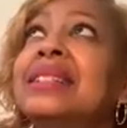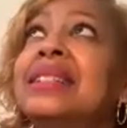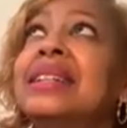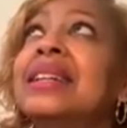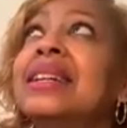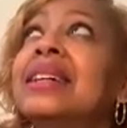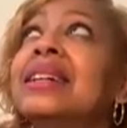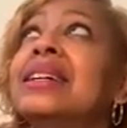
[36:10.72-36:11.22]

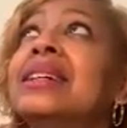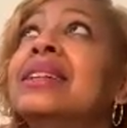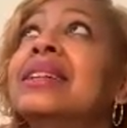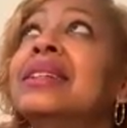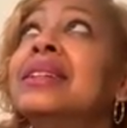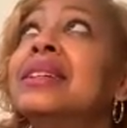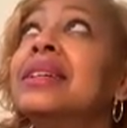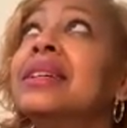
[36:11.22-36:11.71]
did
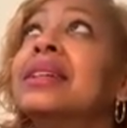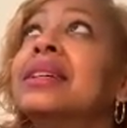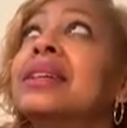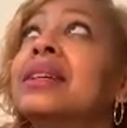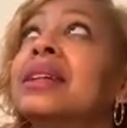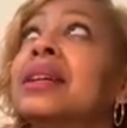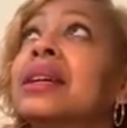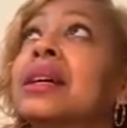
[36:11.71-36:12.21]

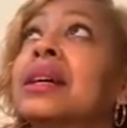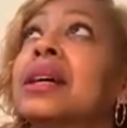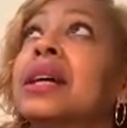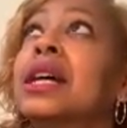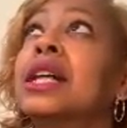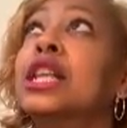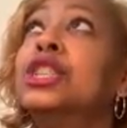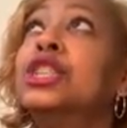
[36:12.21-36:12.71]

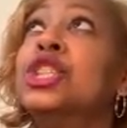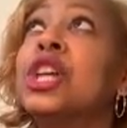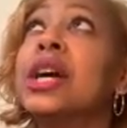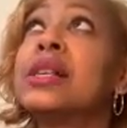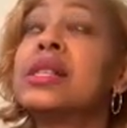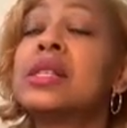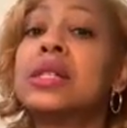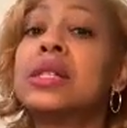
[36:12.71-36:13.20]

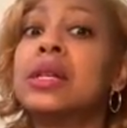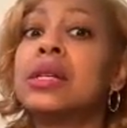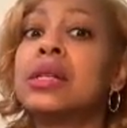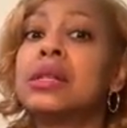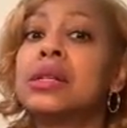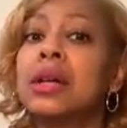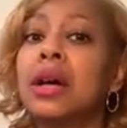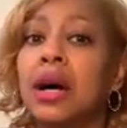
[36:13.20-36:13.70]
just
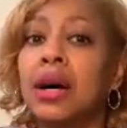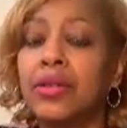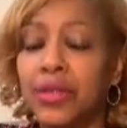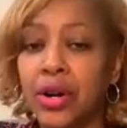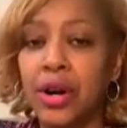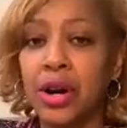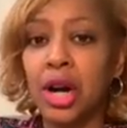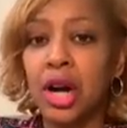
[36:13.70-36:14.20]

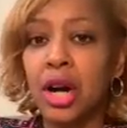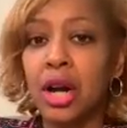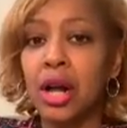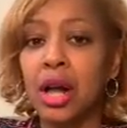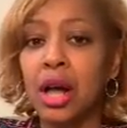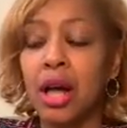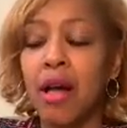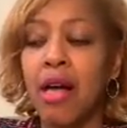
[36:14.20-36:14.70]
discover
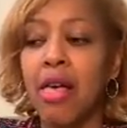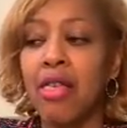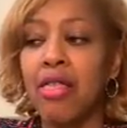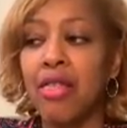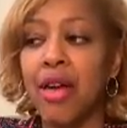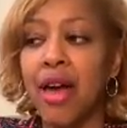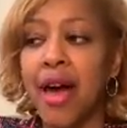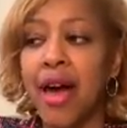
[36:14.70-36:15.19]

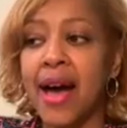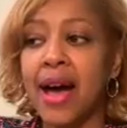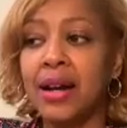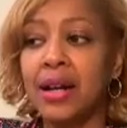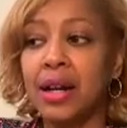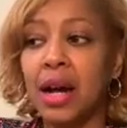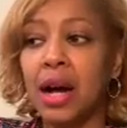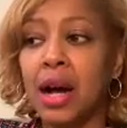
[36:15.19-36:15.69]

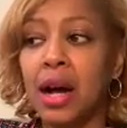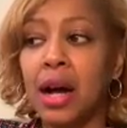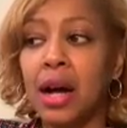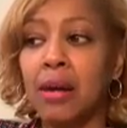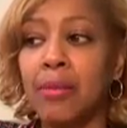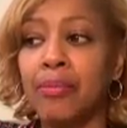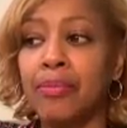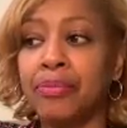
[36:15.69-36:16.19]
that
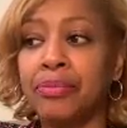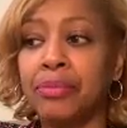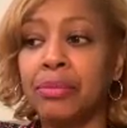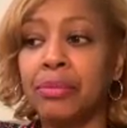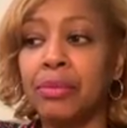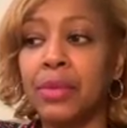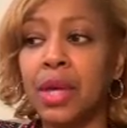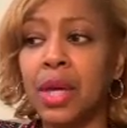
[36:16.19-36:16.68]

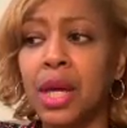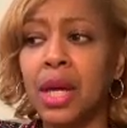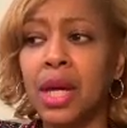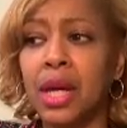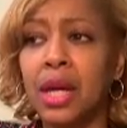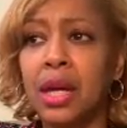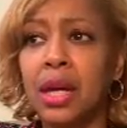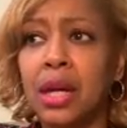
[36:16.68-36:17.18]

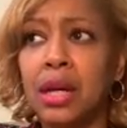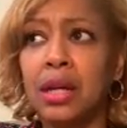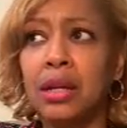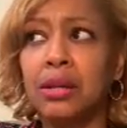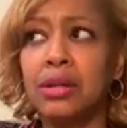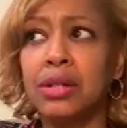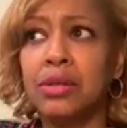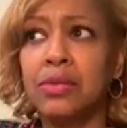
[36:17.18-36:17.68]

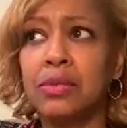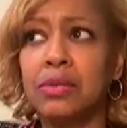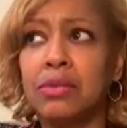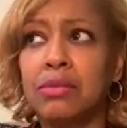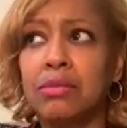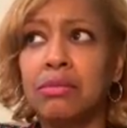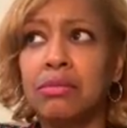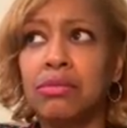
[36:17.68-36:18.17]
he
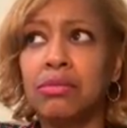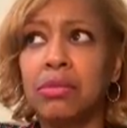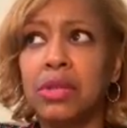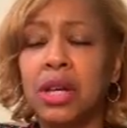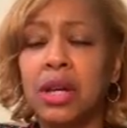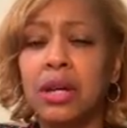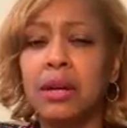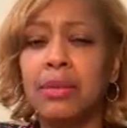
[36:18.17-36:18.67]

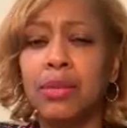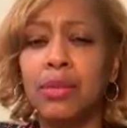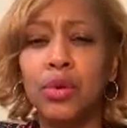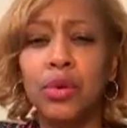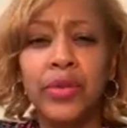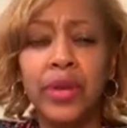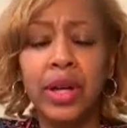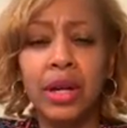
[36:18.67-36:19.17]
did a
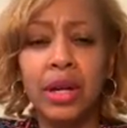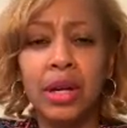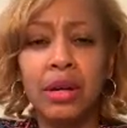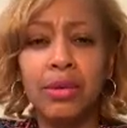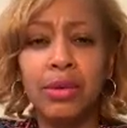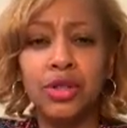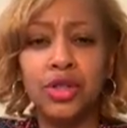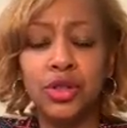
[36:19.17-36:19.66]
movie and
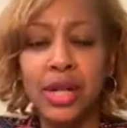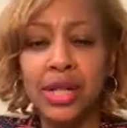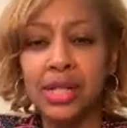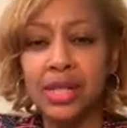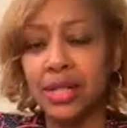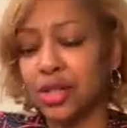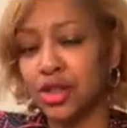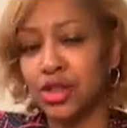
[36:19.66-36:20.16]
he was
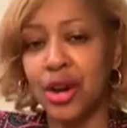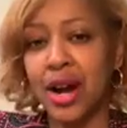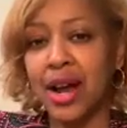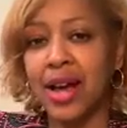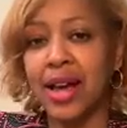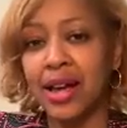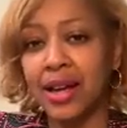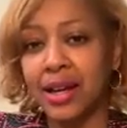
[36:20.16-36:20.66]
dressed in
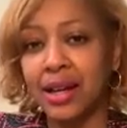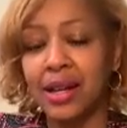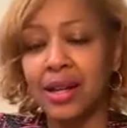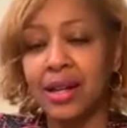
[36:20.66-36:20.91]
drag.